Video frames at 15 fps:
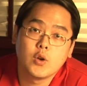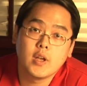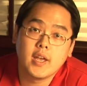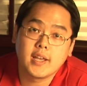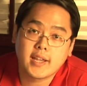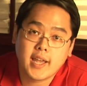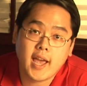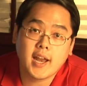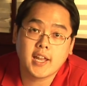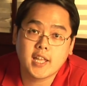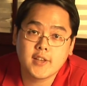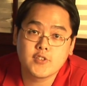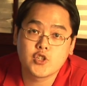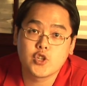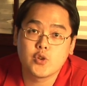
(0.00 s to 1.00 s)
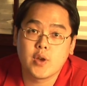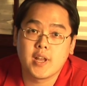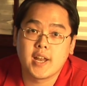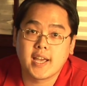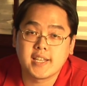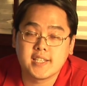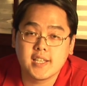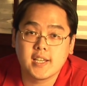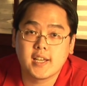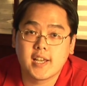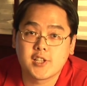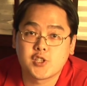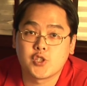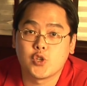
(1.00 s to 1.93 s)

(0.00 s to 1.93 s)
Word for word: it kind of gives you an idea as